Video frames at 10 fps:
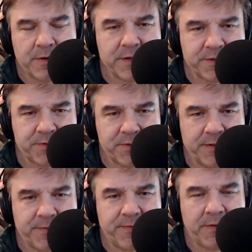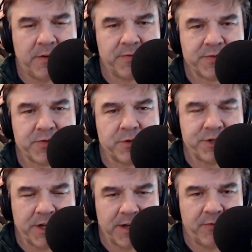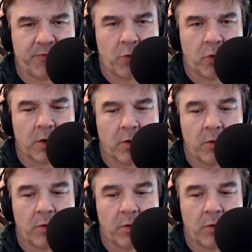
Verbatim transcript: history of searching for